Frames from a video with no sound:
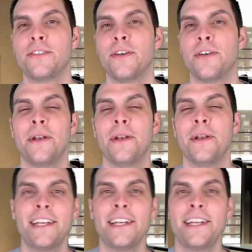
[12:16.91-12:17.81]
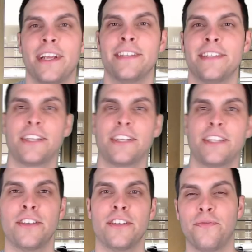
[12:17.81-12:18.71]
So nectar is actually
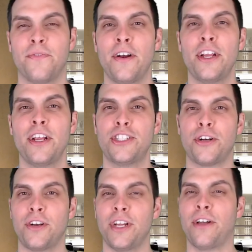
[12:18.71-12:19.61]
this very sugary,